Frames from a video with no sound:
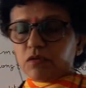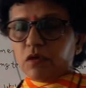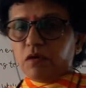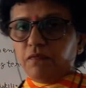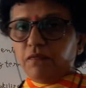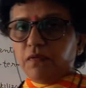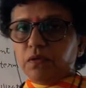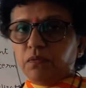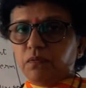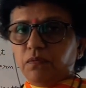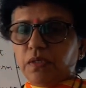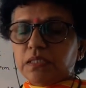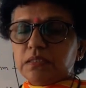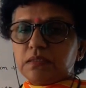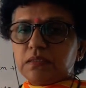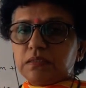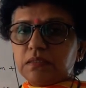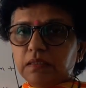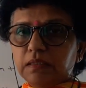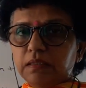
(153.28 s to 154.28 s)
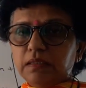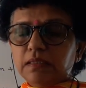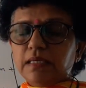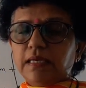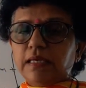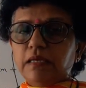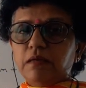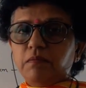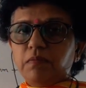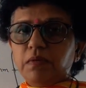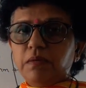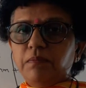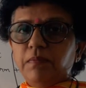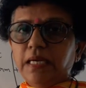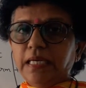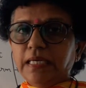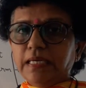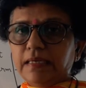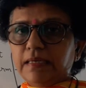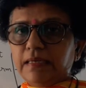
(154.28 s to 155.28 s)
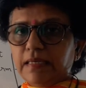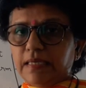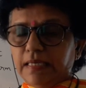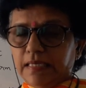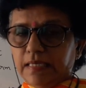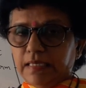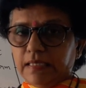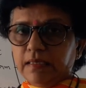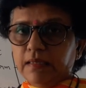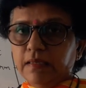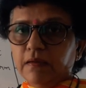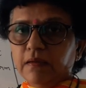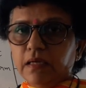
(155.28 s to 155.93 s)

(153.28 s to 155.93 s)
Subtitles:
of investor can be maintained